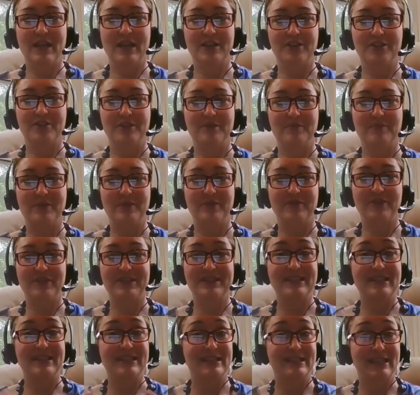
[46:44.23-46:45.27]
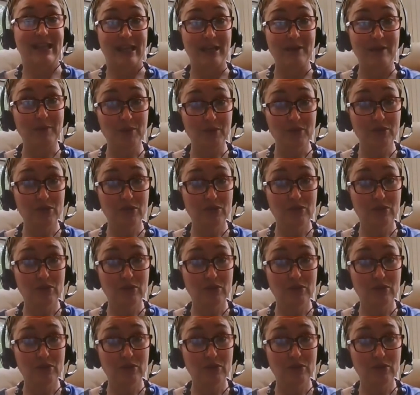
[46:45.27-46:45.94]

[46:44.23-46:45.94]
actually be very sustainable,